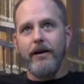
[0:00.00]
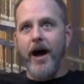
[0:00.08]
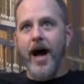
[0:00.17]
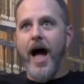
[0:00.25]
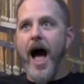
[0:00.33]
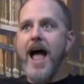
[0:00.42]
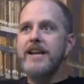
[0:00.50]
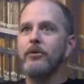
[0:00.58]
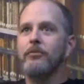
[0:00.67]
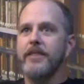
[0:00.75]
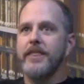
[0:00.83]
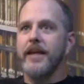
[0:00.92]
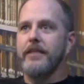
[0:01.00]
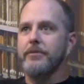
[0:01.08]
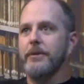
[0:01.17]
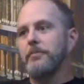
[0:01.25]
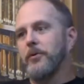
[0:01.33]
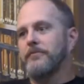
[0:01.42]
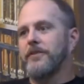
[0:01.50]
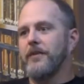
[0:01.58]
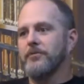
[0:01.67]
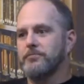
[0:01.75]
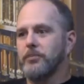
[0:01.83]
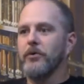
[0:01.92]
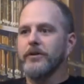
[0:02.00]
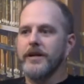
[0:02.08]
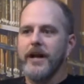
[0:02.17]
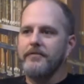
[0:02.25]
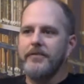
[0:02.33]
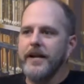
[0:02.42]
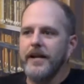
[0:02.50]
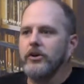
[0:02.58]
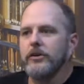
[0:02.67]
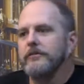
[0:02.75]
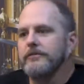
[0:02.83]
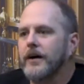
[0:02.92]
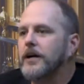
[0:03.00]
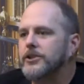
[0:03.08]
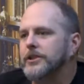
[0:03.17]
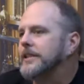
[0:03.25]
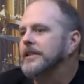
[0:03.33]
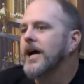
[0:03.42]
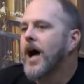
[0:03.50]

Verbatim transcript: I, I don't think 3.5 was broken enough that it couldn't function.